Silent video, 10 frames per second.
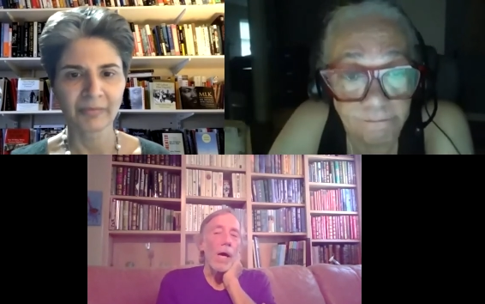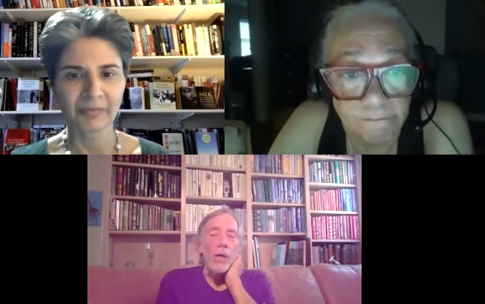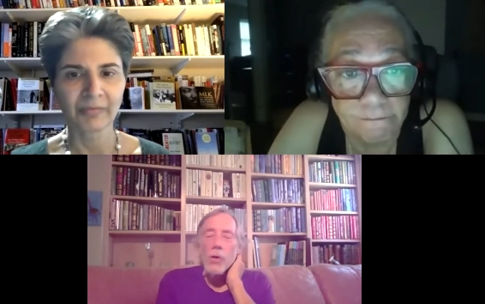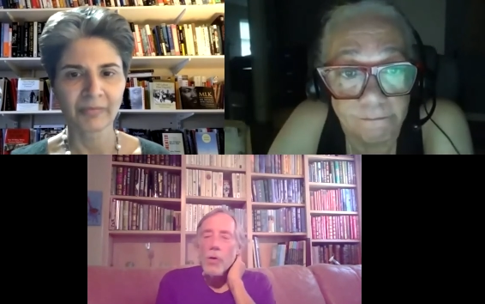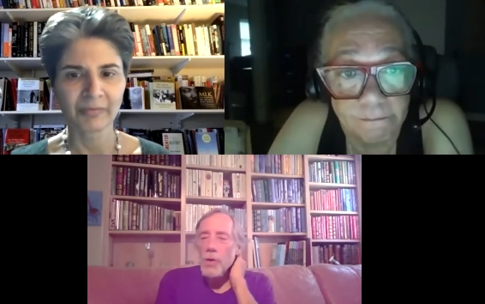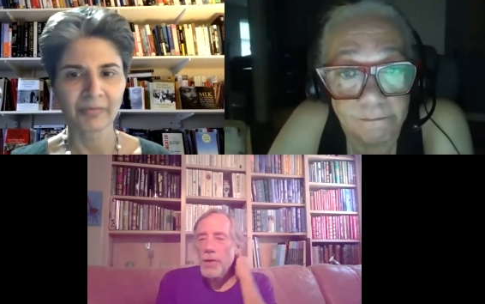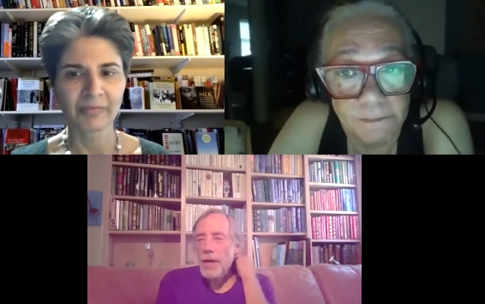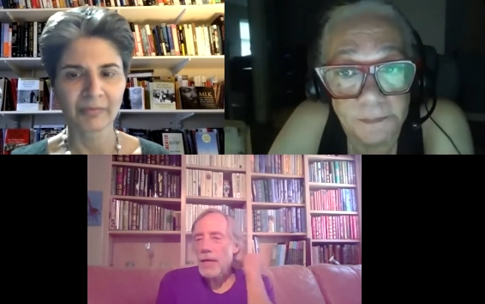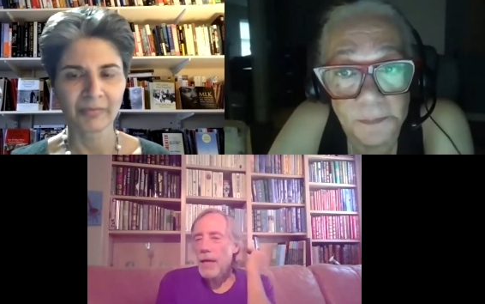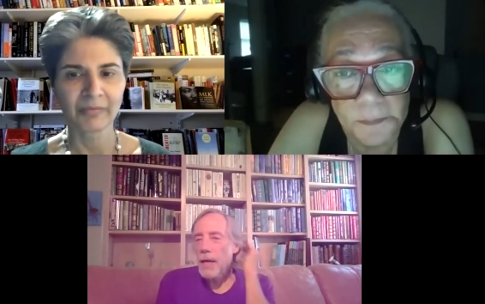Speaker 1: You know, the
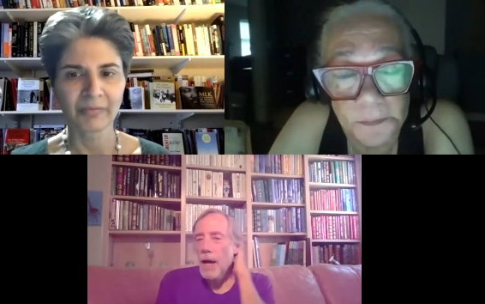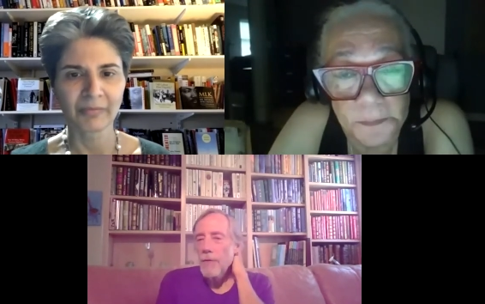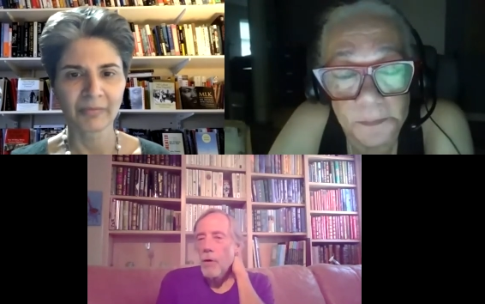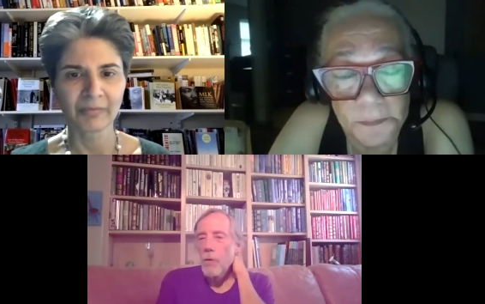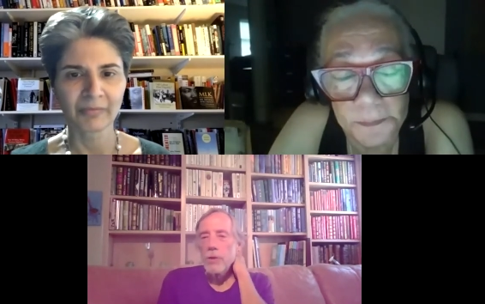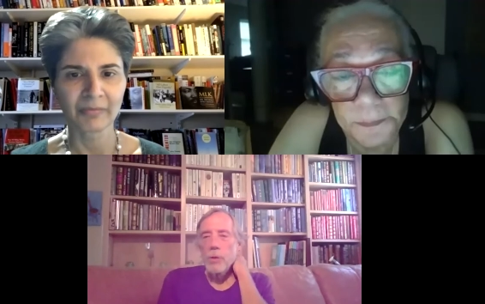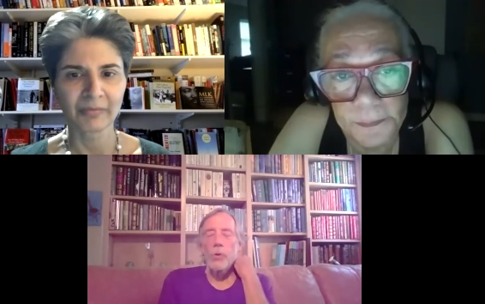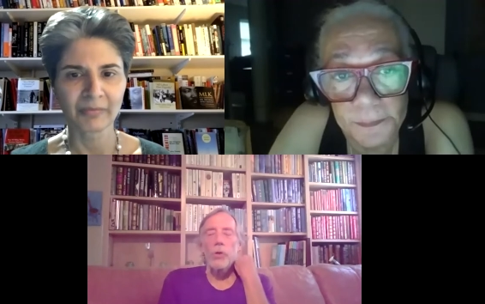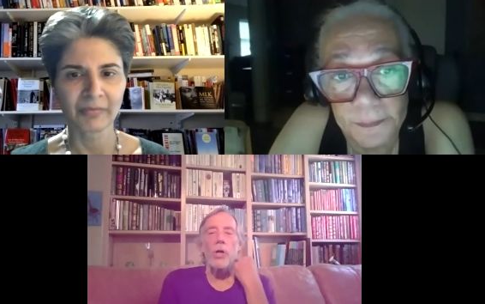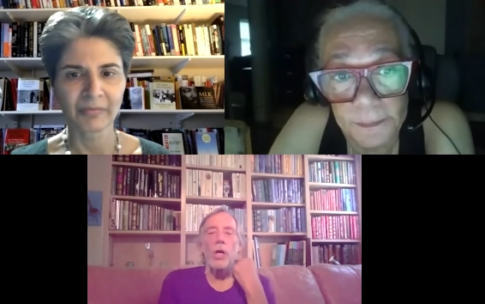thing that I have always
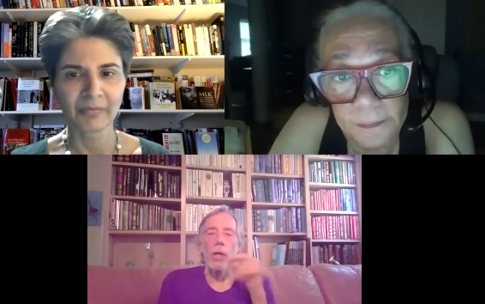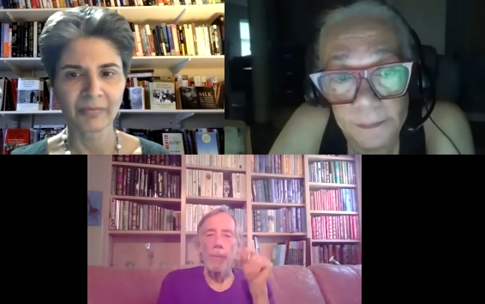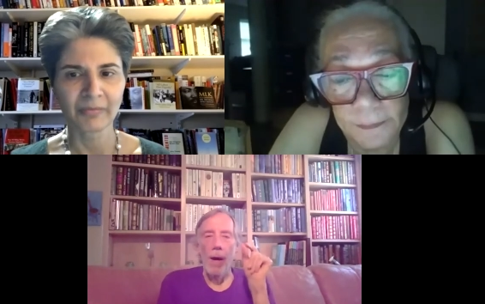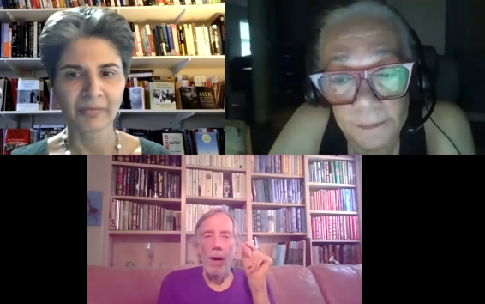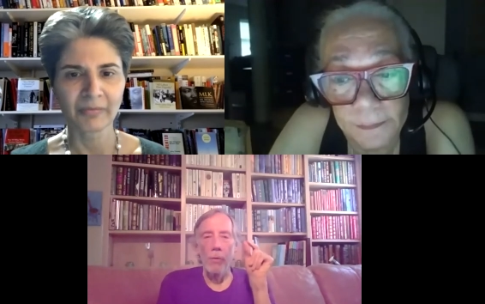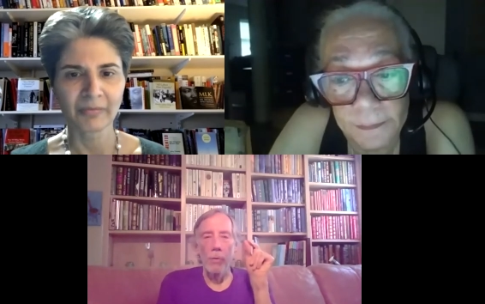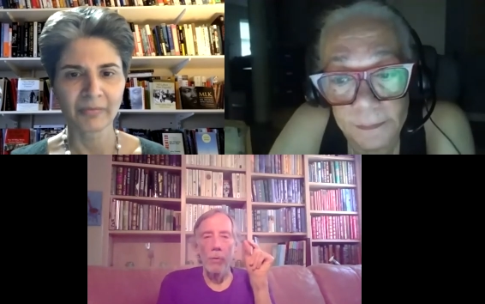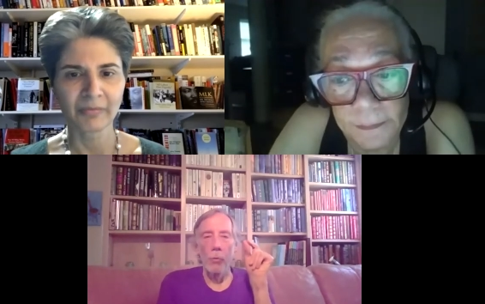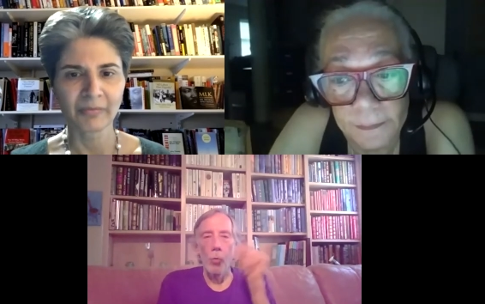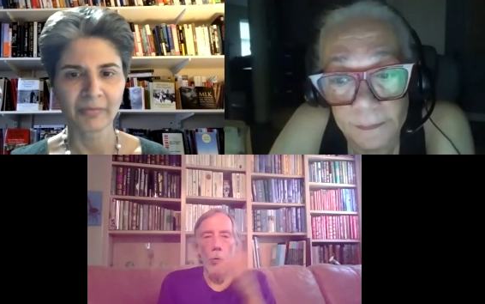appreciated about
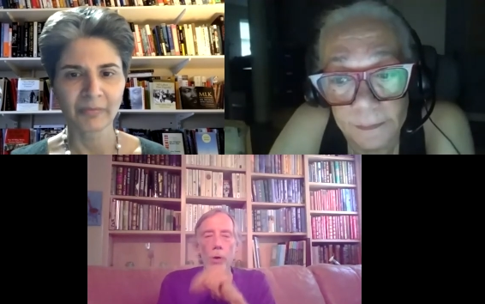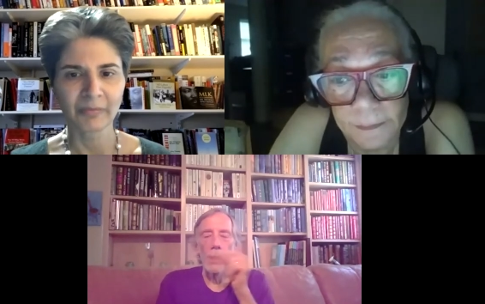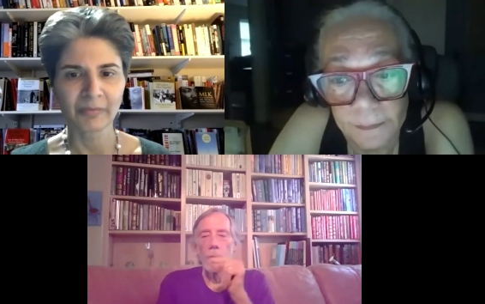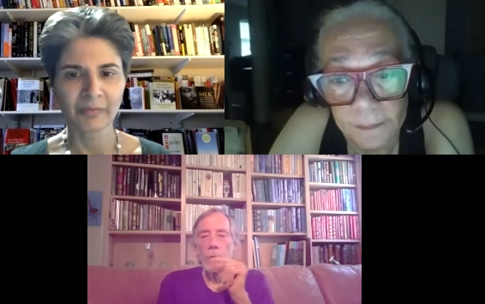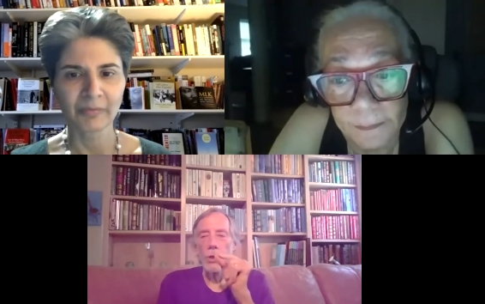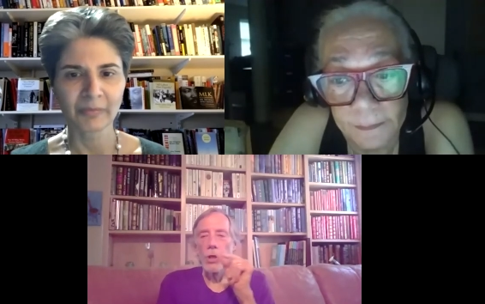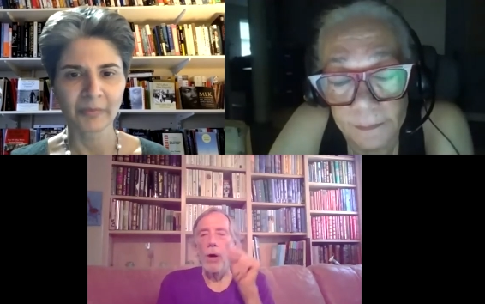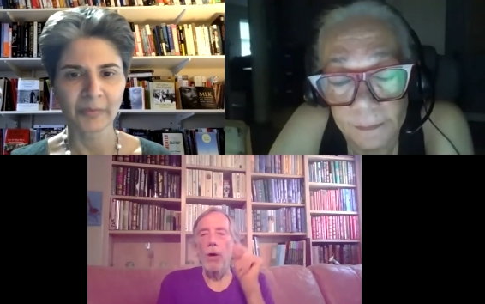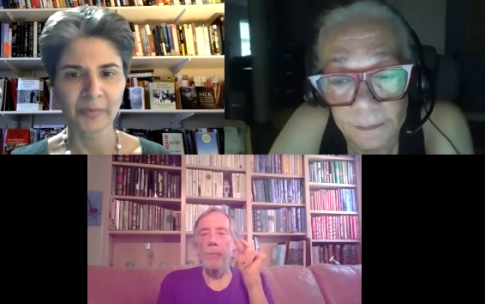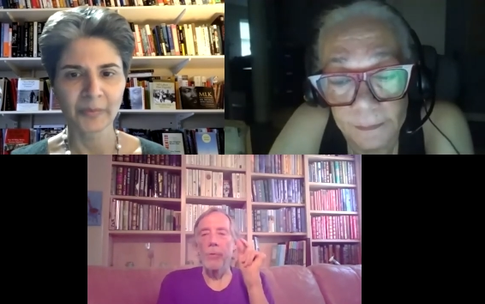working with
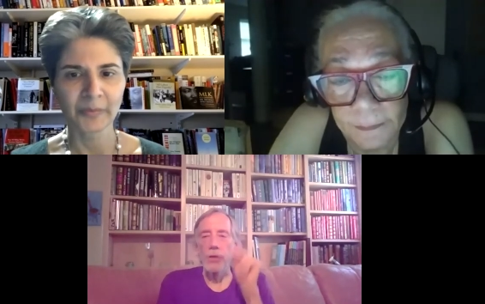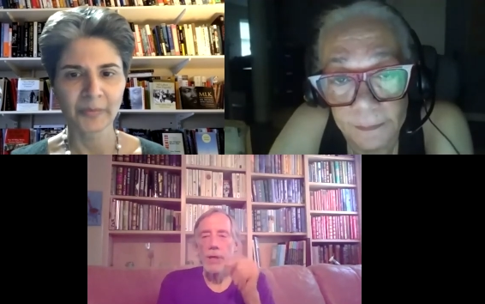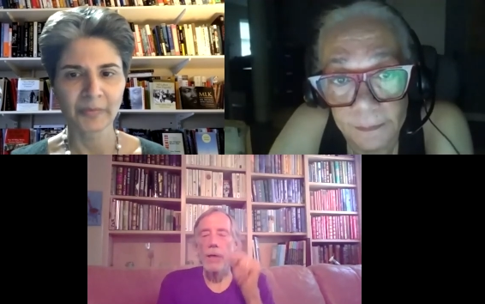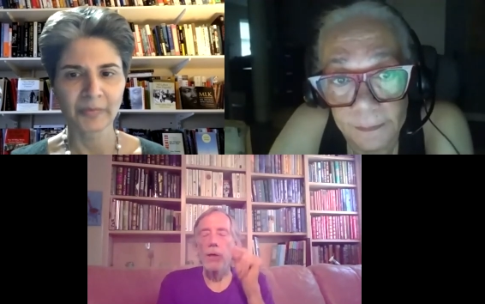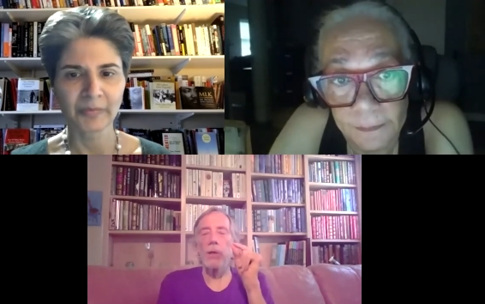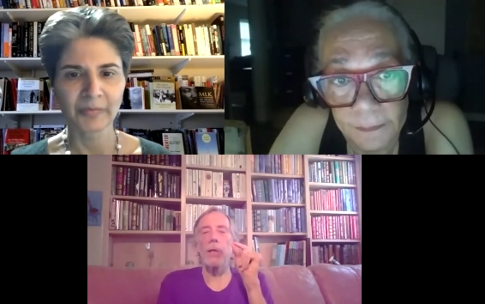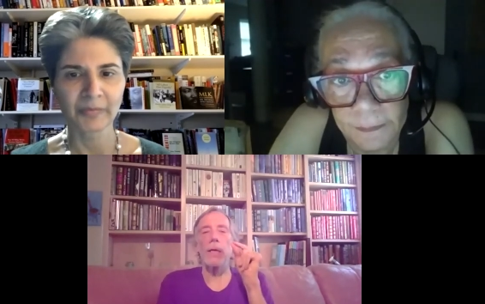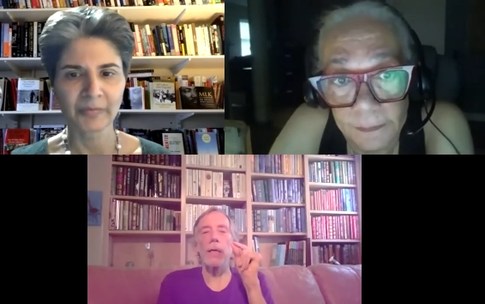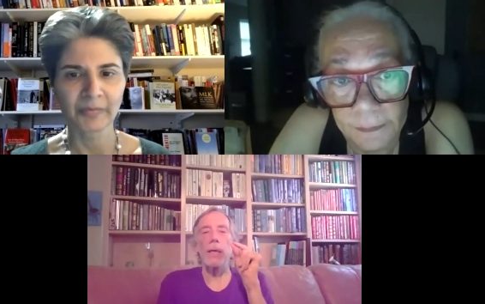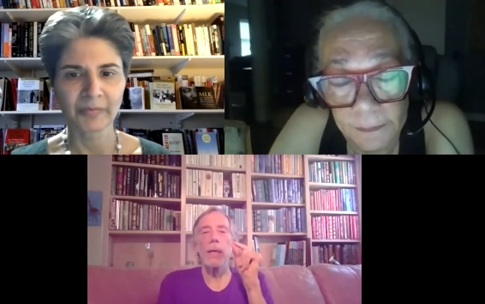Sharon,
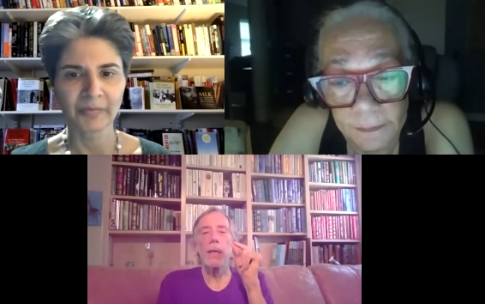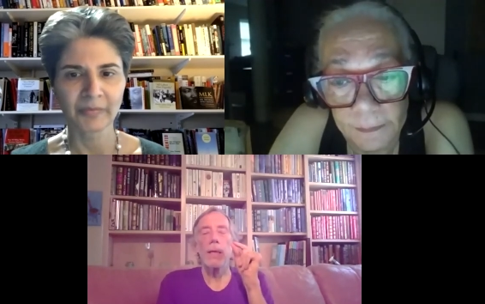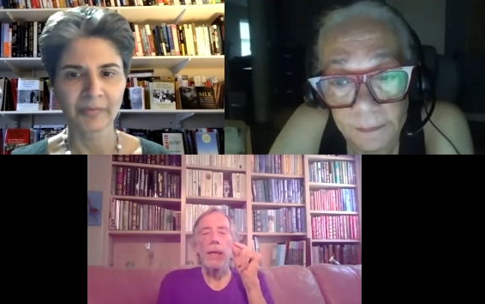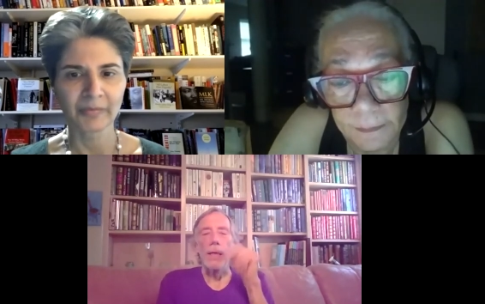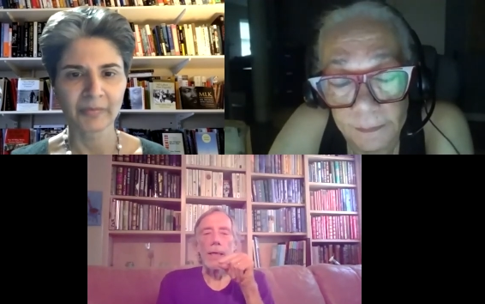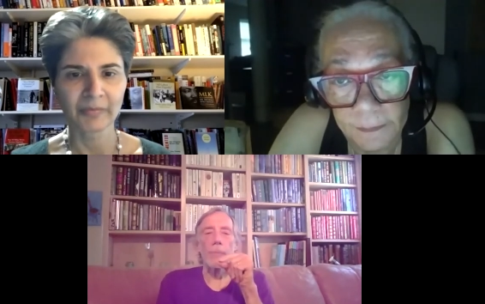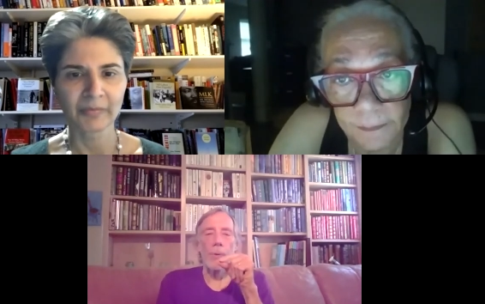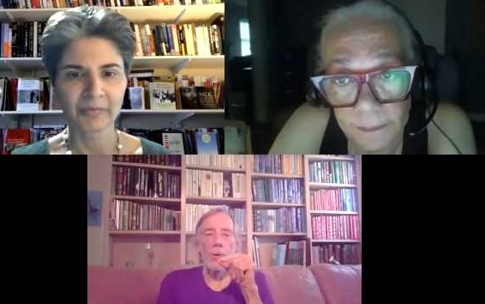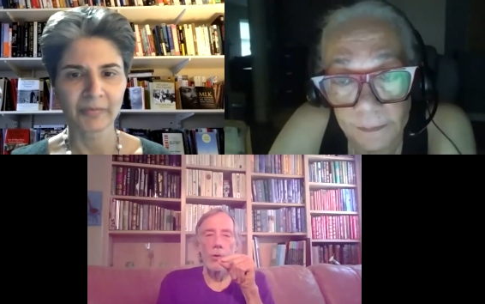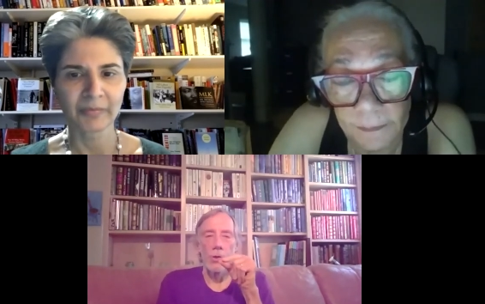particularly in
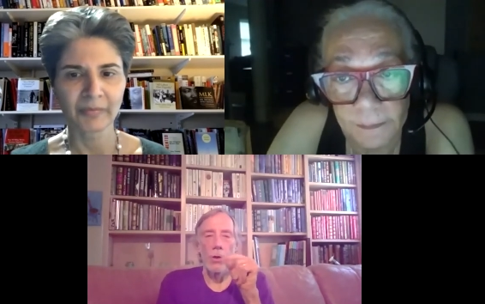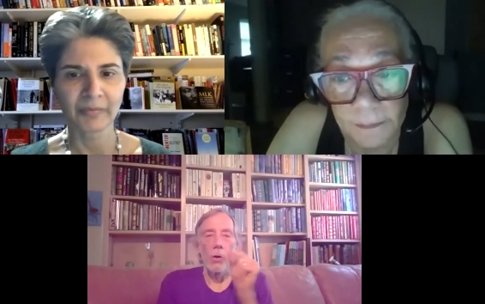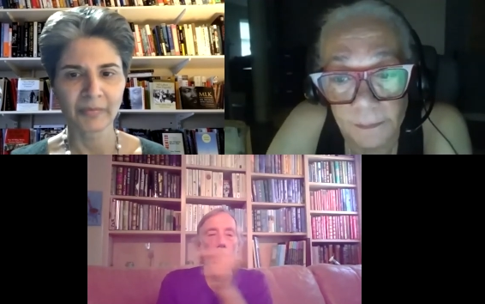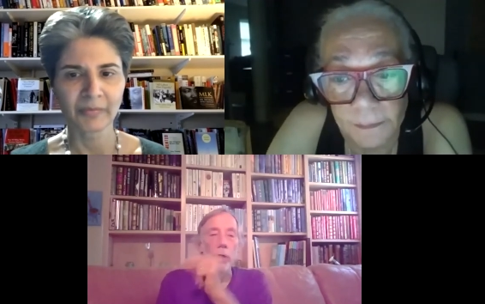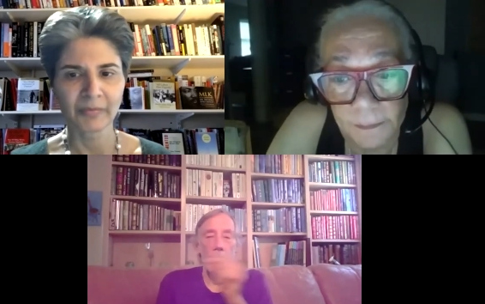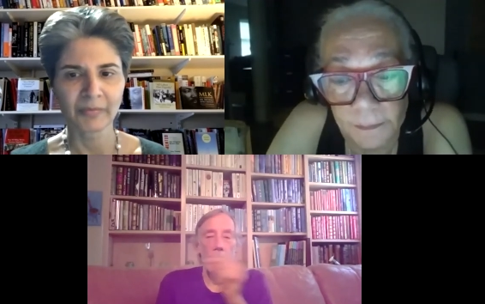person or in